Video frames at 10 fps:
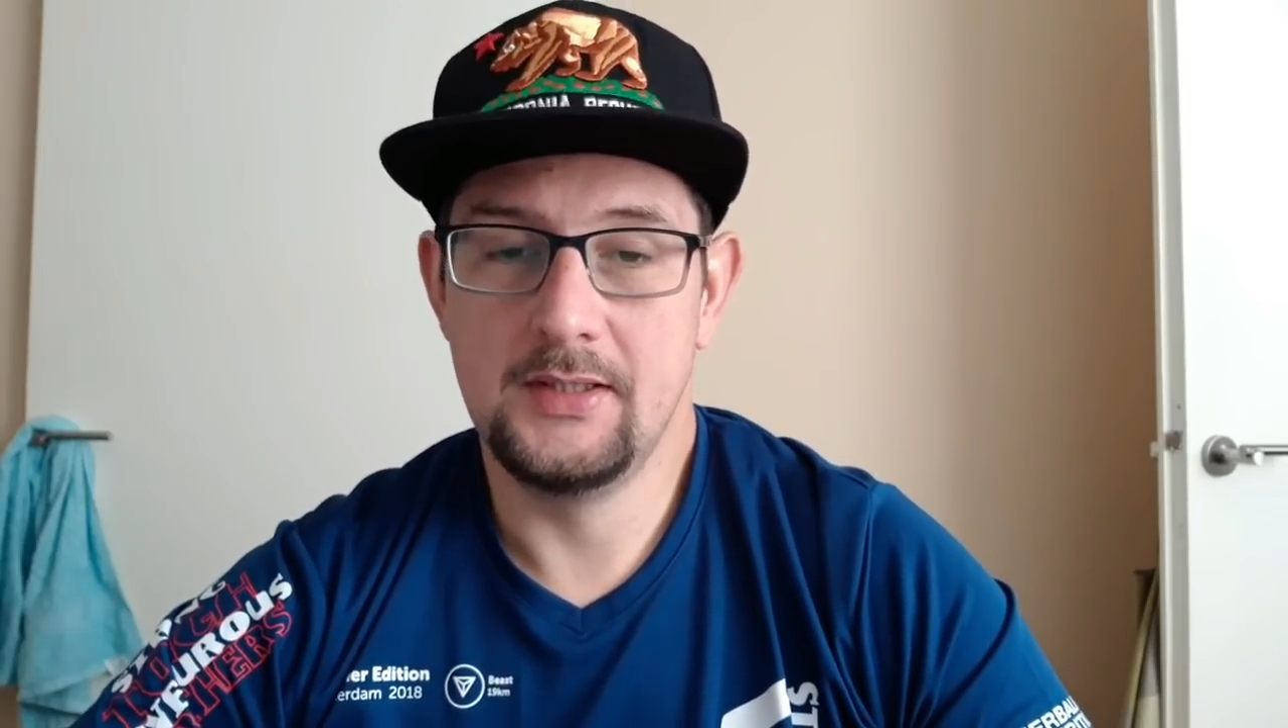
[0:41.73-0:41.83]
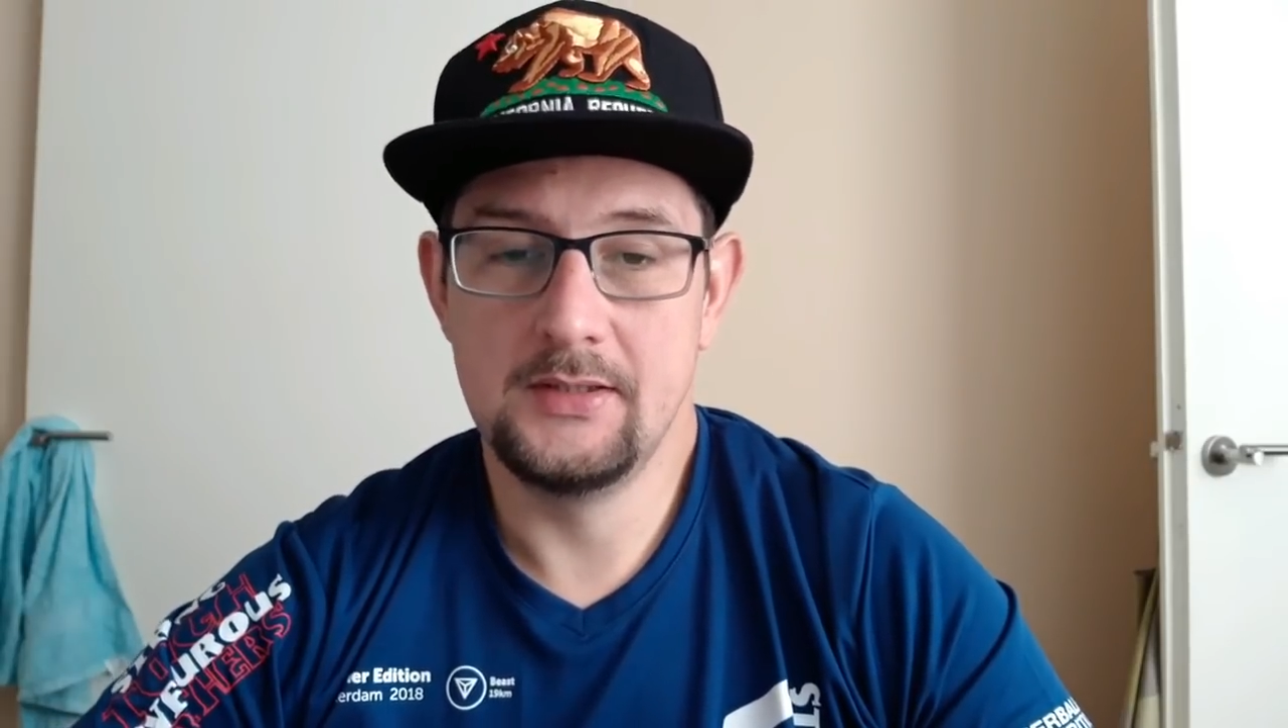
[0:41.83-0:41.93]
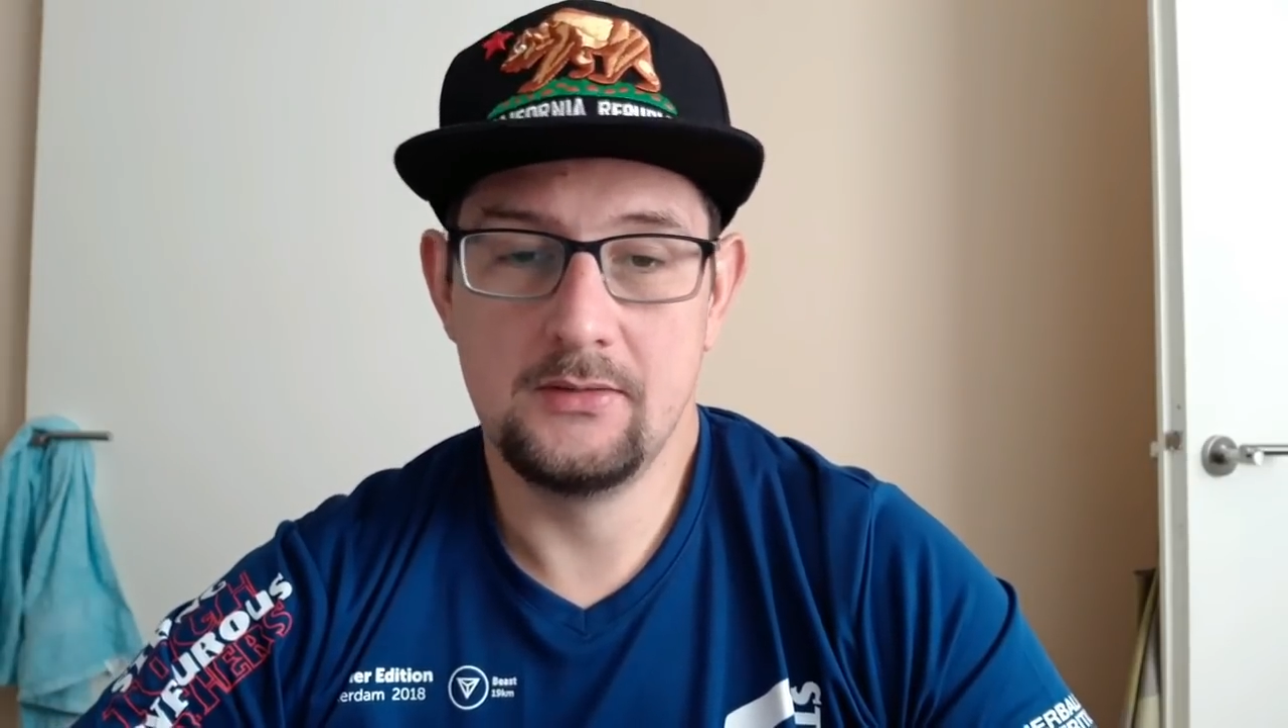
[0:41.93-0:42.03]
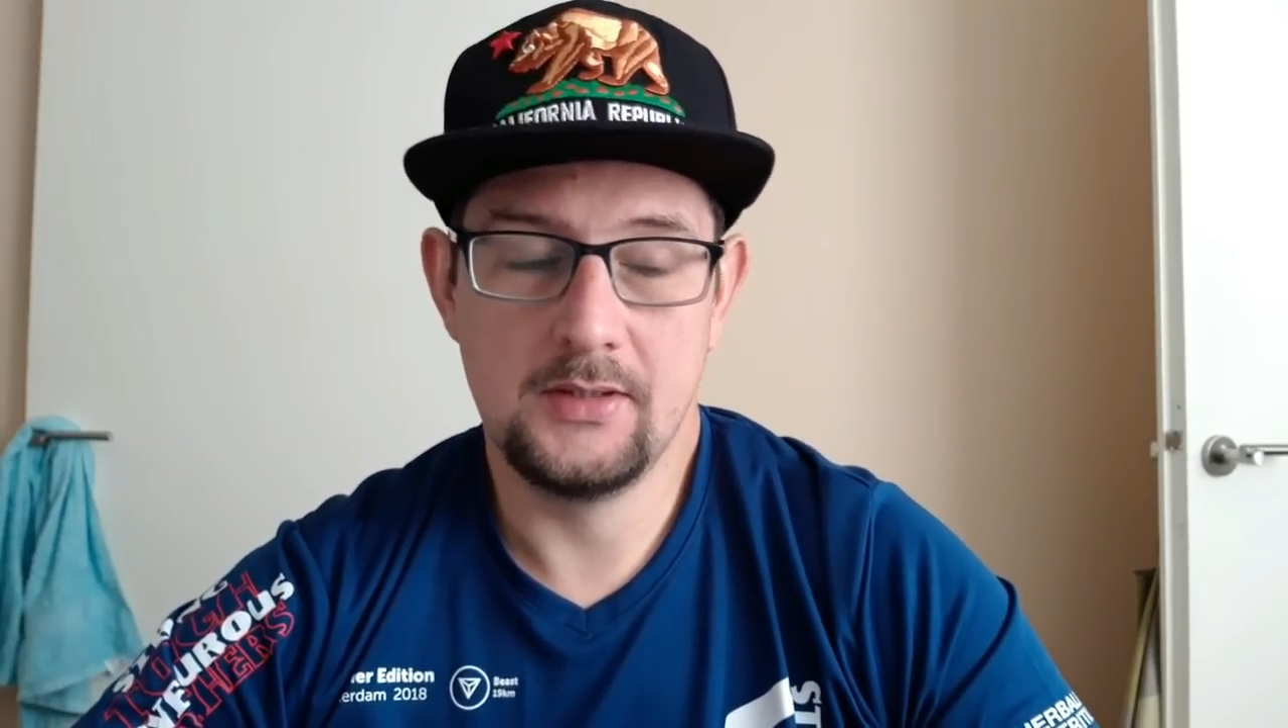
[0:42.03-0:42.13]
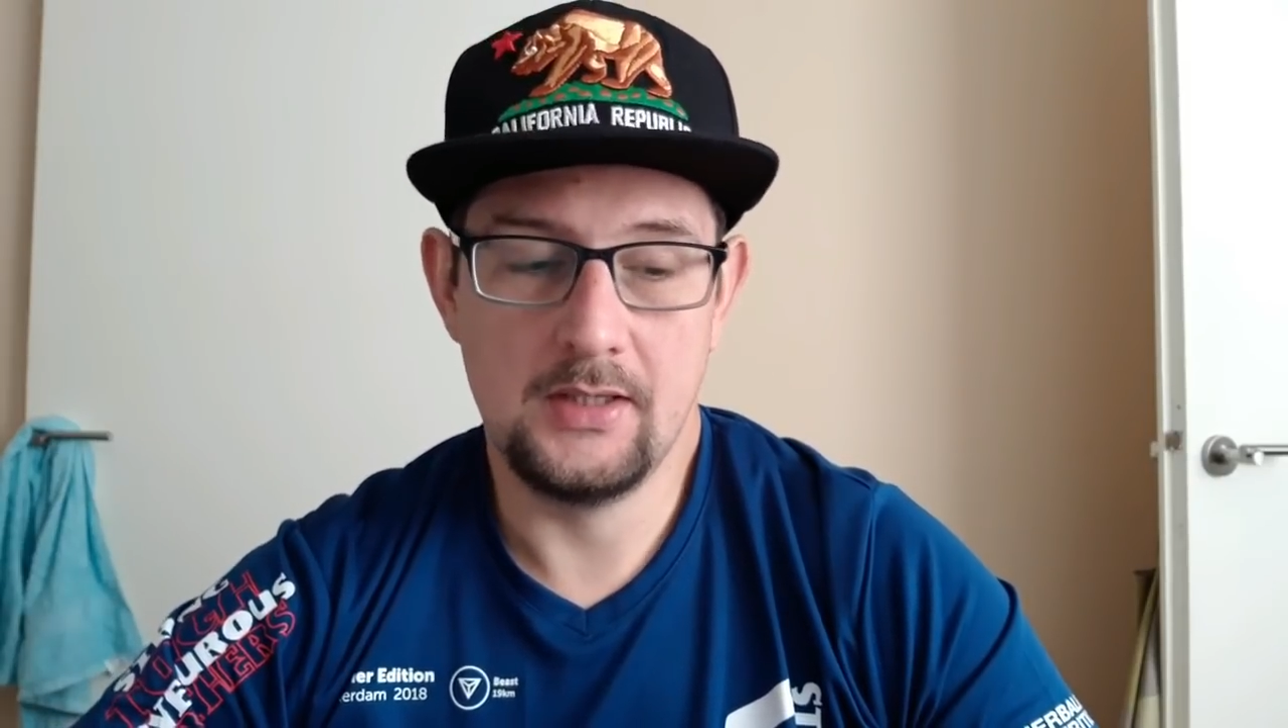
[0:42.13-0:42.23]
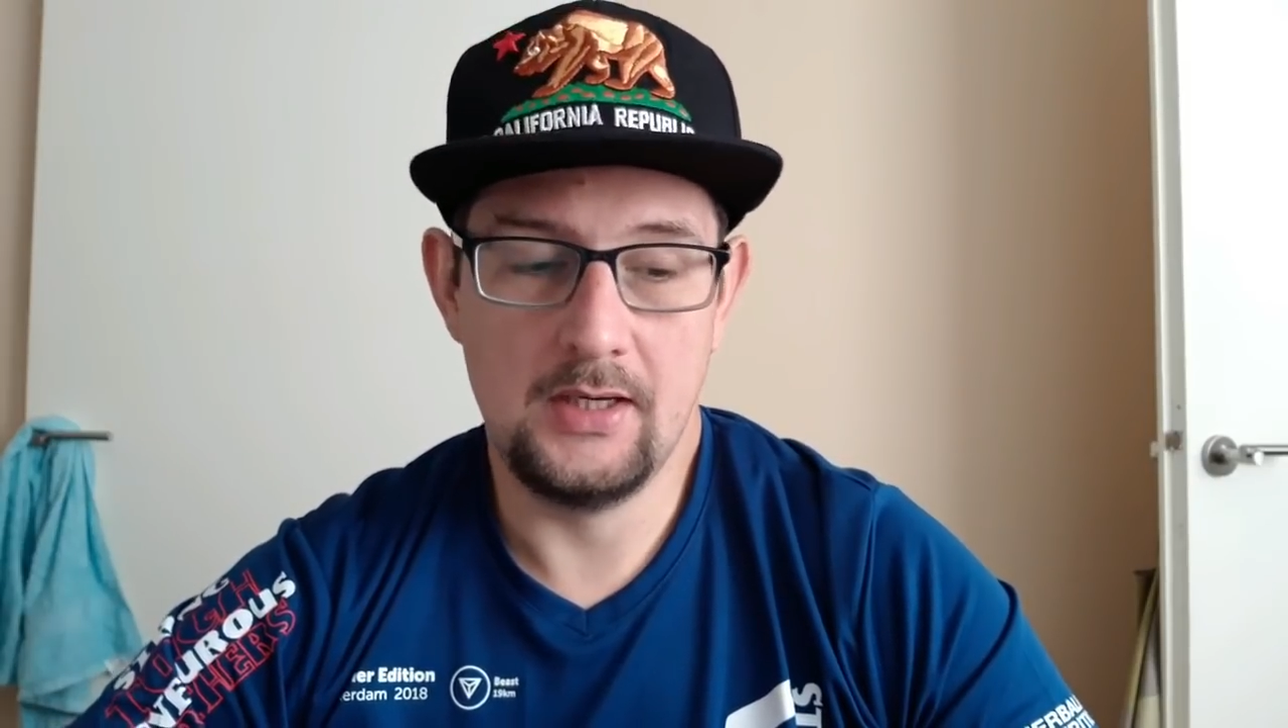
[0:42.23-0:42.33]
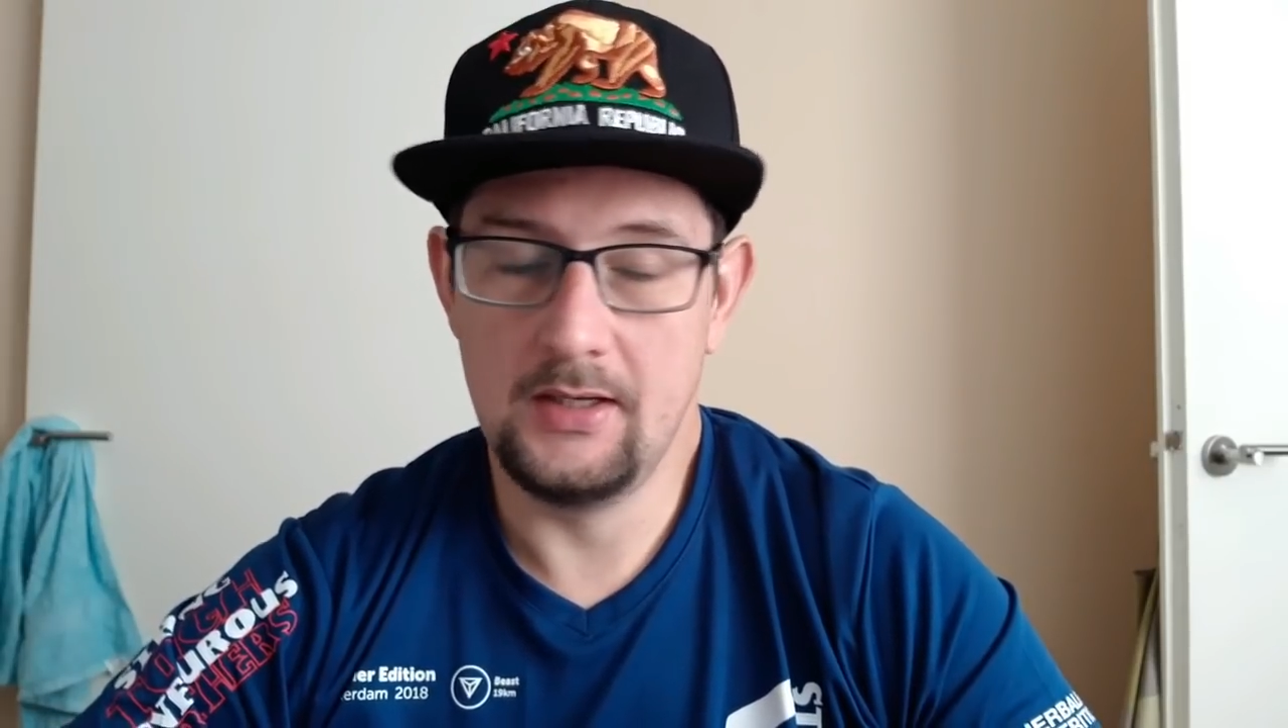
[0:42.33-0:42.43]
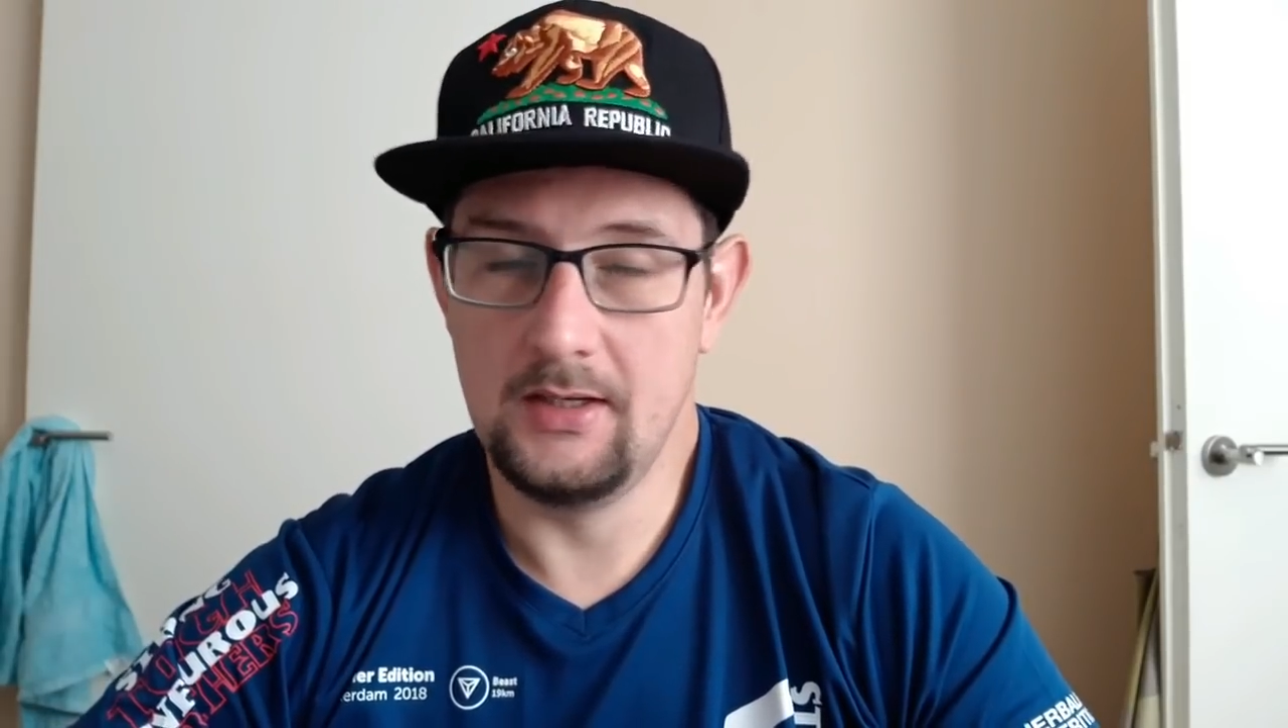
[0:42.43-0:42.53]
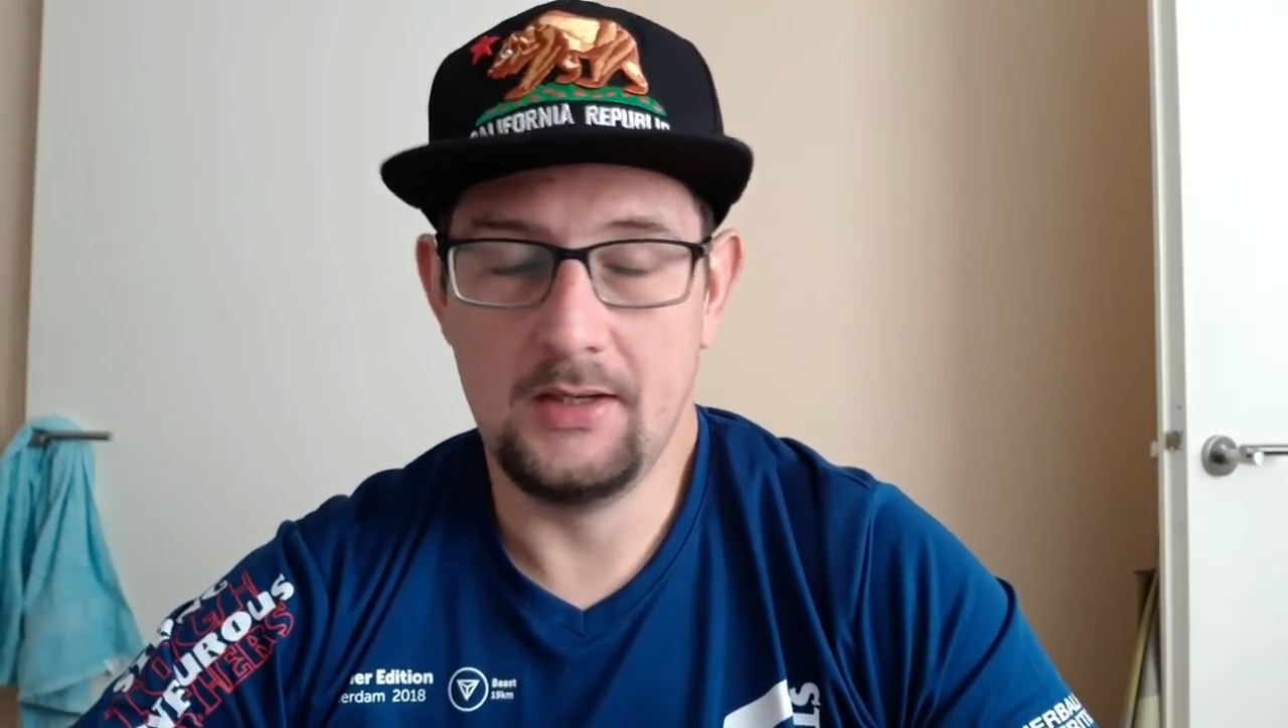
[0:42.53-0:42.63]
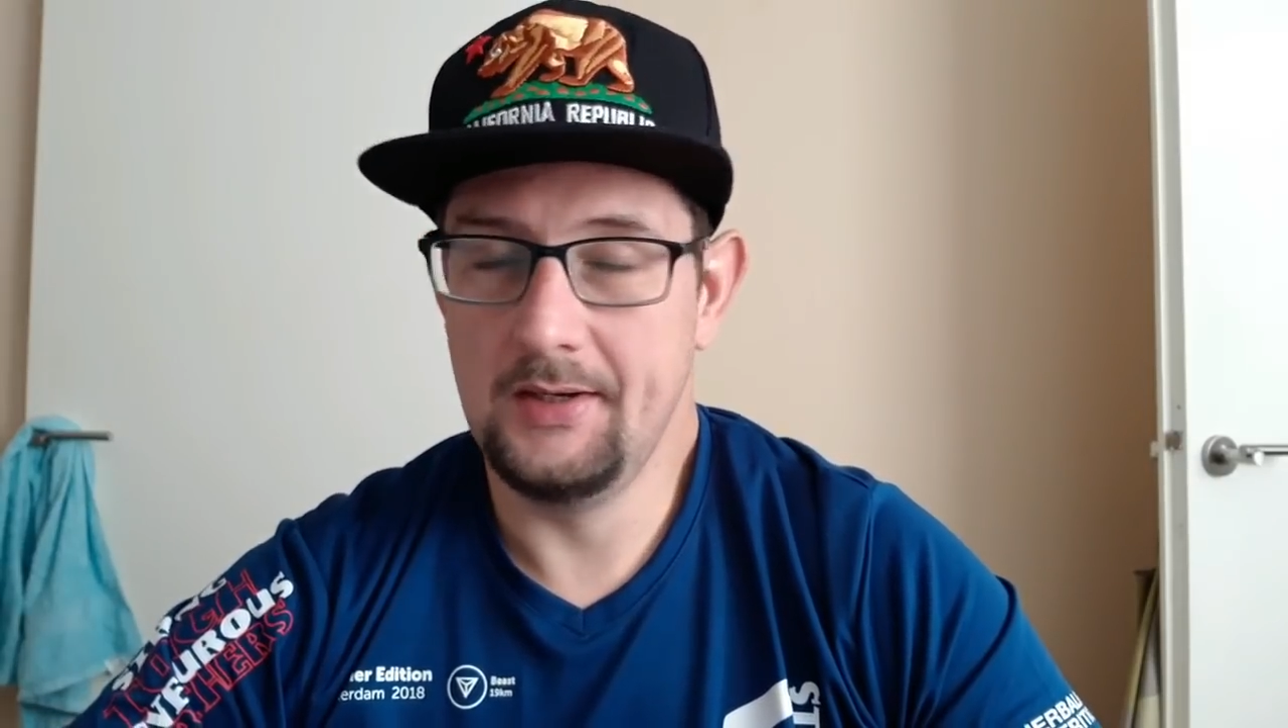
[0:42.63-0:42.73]
I don't get a
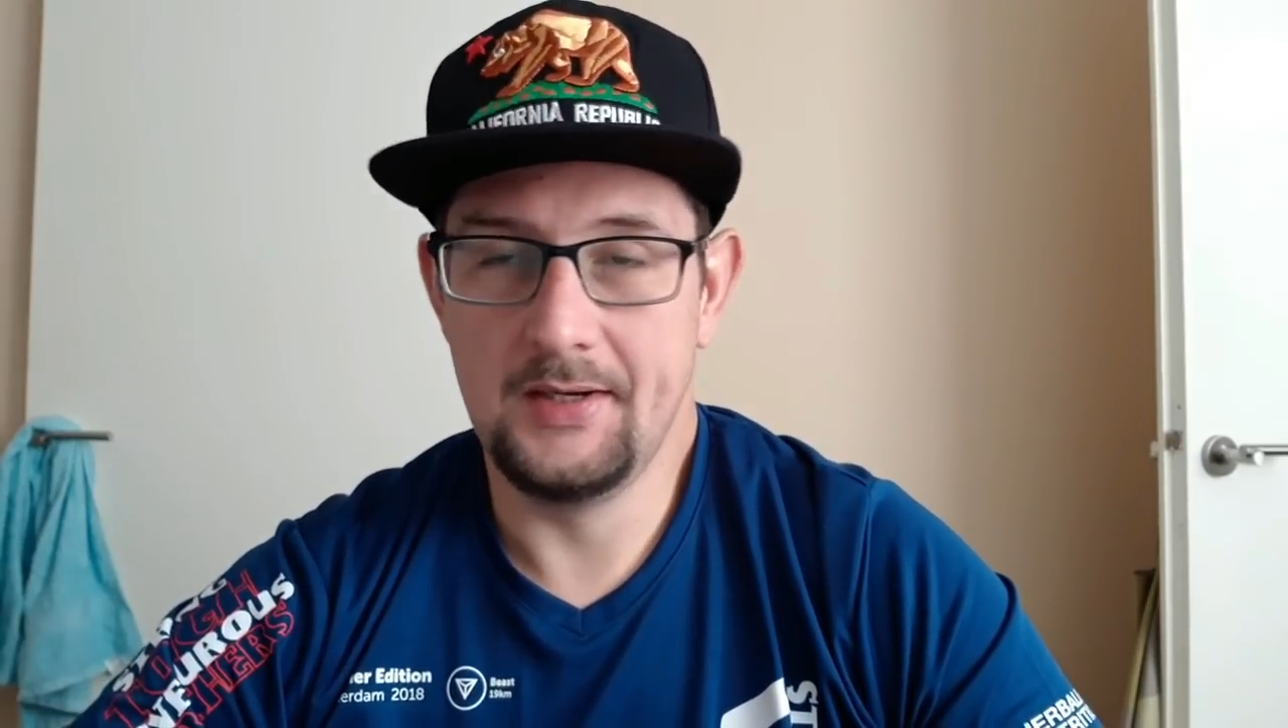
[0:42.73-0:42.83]
whole